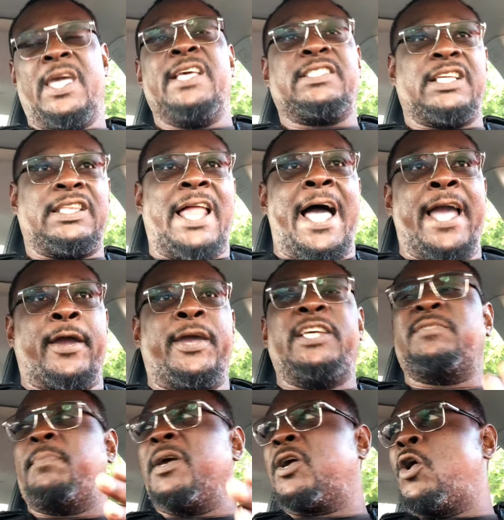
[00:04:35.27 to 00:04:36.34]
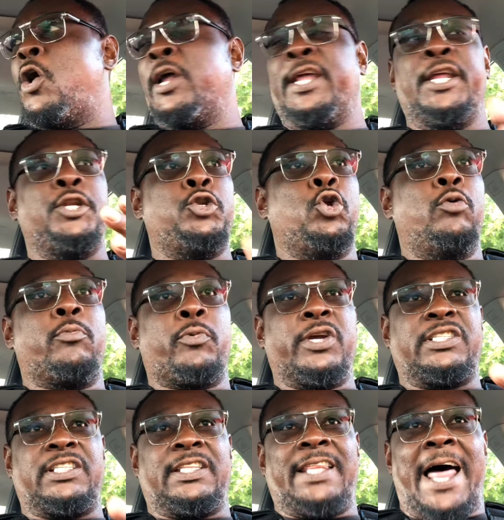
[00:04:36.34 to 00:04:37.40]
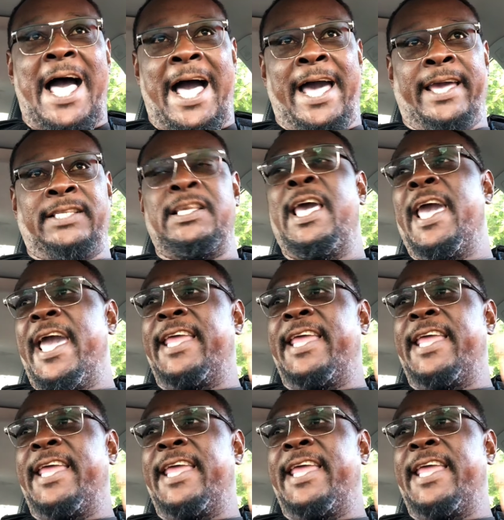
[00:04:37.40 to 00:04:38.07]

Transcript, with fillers: He's a liar. He's been caught in numerous lies.